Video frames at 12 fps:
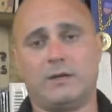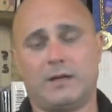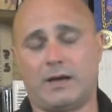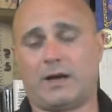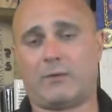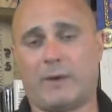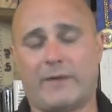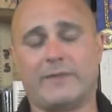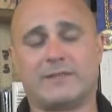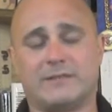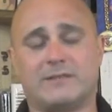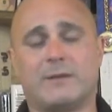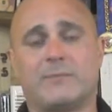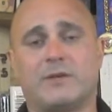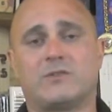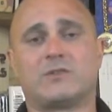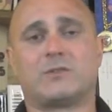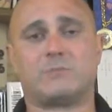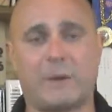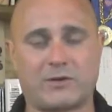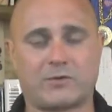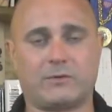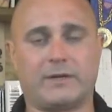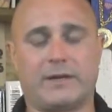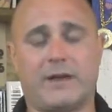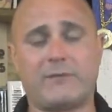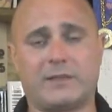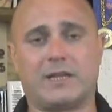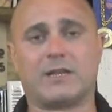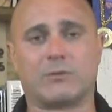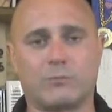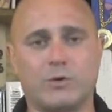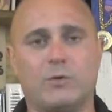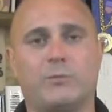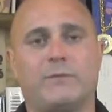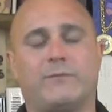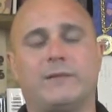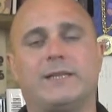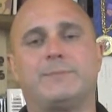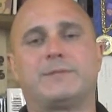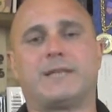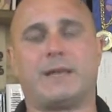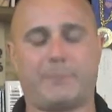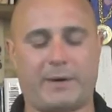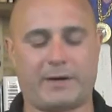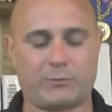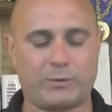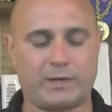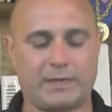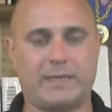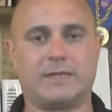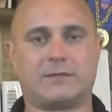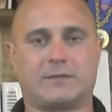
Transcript: Uh, wow, this is something special. And everything in the room with Philippe's stamp on it really is